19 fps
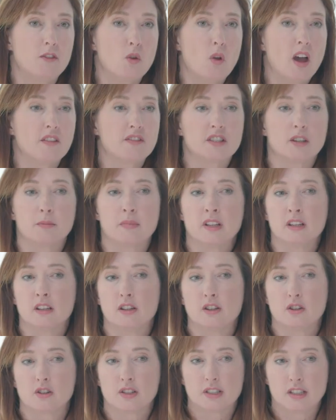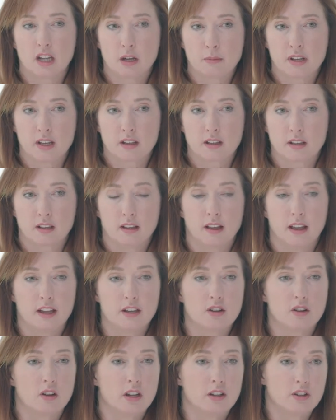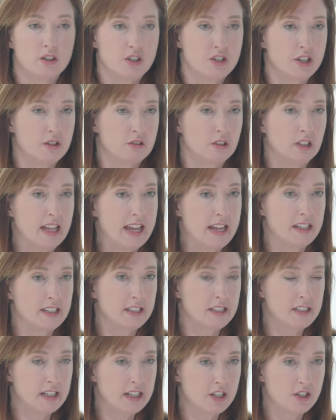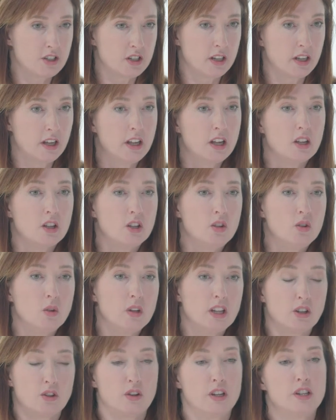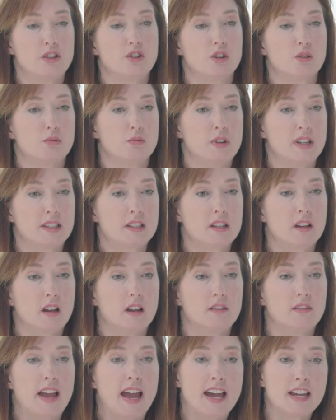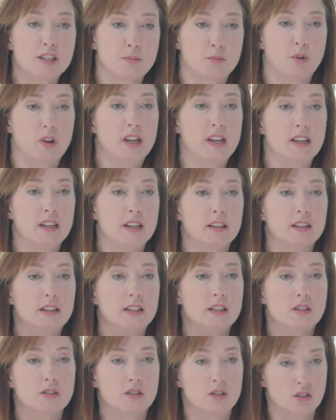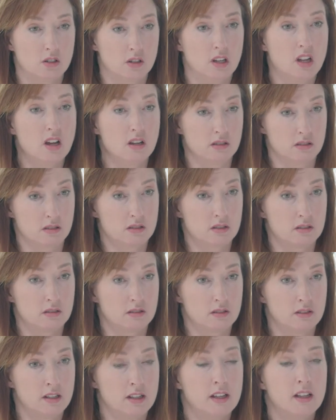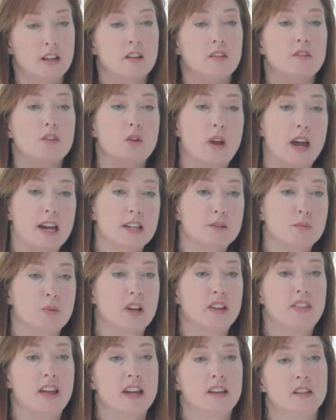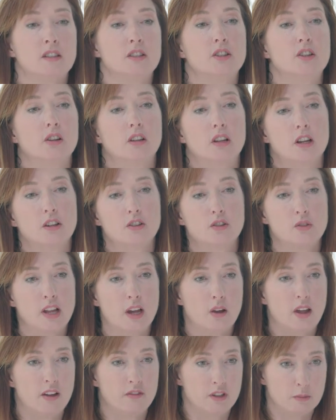you have something in your stomach and you're under general anesthesia, you increase your risk of aspirating it into your lungs. You aspirate that into your lungs, you now have